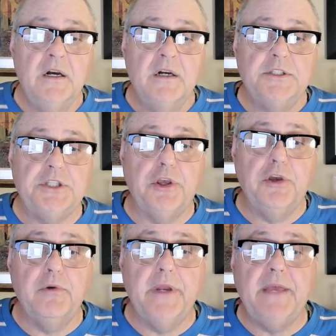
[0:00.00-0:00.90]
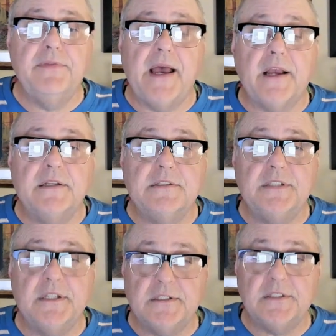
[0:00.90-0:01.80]
So you need that
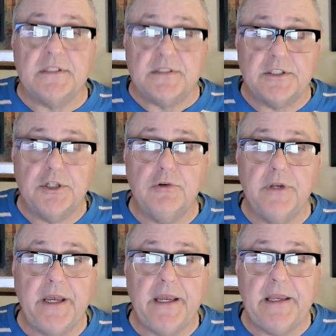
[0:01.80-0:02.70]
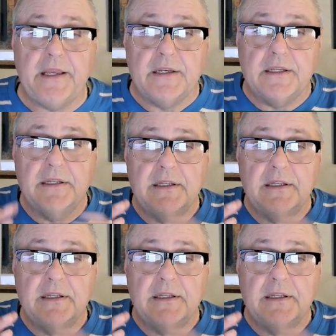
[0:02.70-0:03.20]
consensus. You need